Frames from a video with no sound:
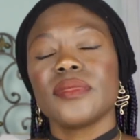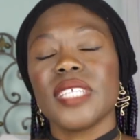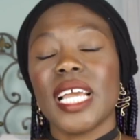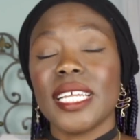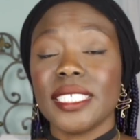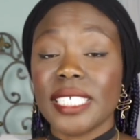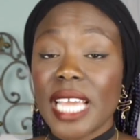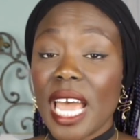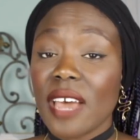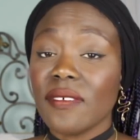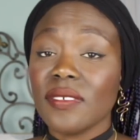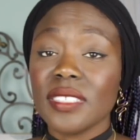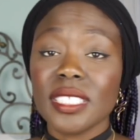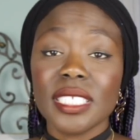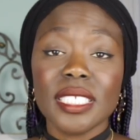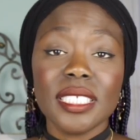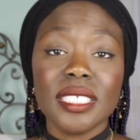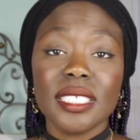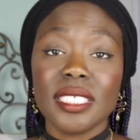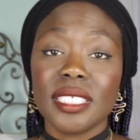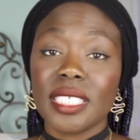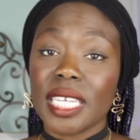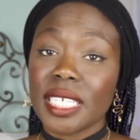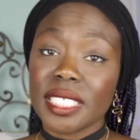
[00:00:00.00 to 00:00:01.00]
And
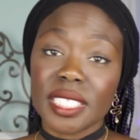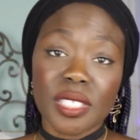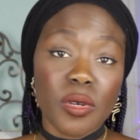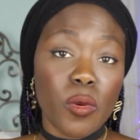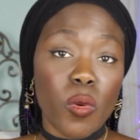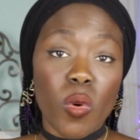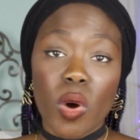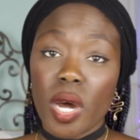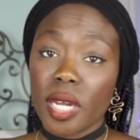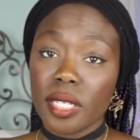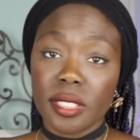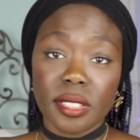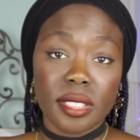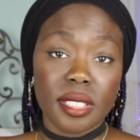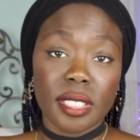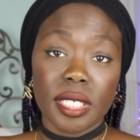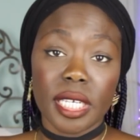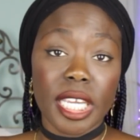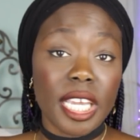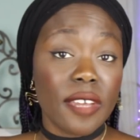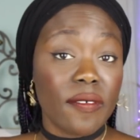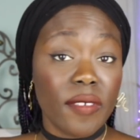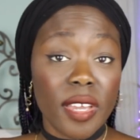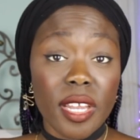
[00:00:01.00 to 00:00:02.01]
Evelyn doesn't want
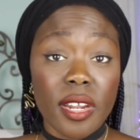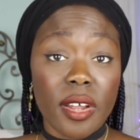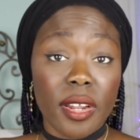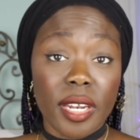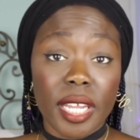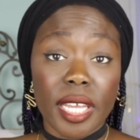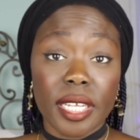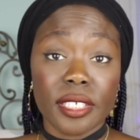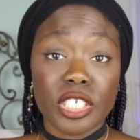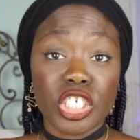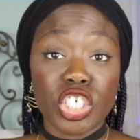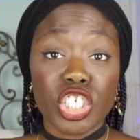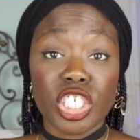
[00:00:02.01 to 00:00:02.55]
to give in on it.